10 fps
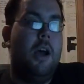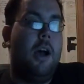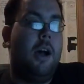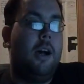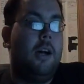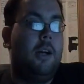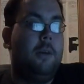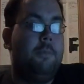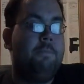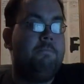
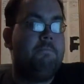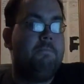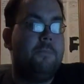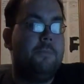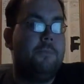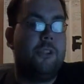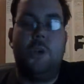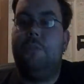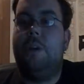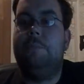Um,
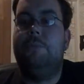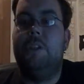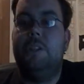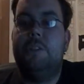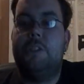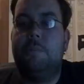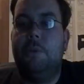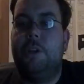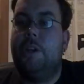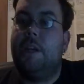so if I'm feeling
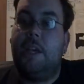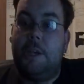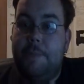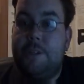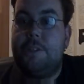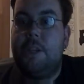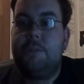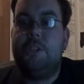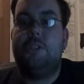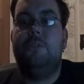disappointed, I can't imagine how
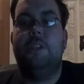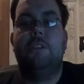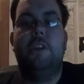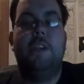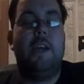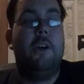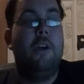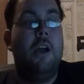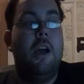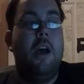she's feeling right now.
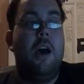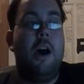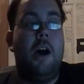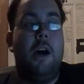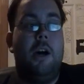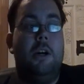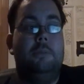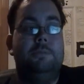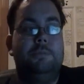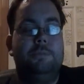
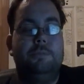Um,